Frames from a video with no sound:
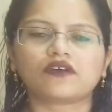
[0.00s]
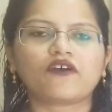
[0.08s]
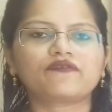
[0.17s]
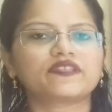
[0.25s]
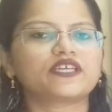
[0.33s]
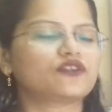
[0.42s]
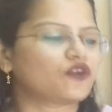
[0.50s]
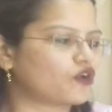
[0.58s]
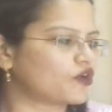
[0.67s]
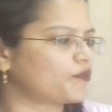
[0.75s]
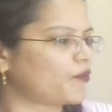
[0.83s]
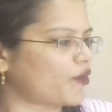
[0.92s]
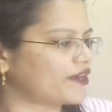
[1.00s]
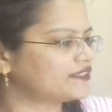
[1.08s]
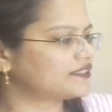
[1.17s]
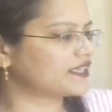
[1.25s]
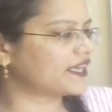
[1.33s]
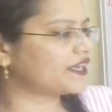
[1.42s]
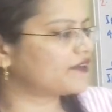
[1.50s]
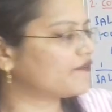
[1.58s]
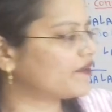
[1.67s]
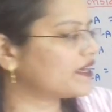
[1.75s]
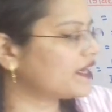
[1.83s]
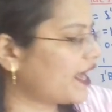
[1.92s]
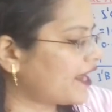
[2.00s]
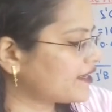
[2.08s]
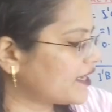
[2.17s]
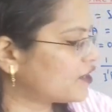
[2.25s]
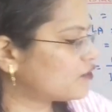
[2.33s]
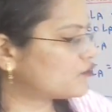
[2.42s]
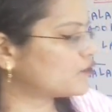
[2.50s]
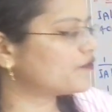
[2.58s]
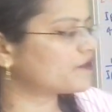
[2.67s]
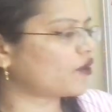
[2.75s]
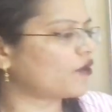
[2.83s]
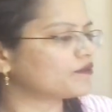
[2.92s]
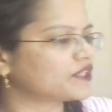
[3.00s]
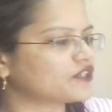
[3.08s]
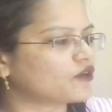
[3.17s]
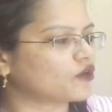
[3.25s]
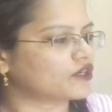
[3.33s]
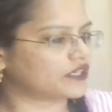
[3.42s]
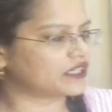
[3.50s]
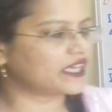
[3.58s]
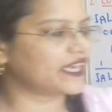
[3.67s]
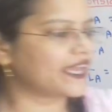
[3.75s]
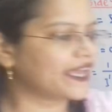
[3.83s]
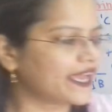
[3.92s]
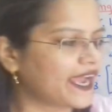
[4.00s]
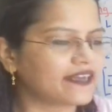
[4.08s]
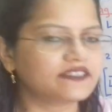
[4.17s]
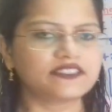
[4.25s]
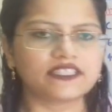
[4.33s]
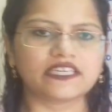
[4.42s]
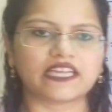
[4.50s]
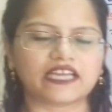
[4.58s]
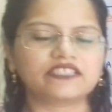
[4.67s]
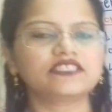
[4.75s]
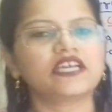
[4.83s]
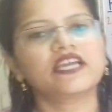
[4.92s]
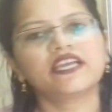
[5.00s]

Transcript: of the node points N1 and N2 from the rotor A and C dash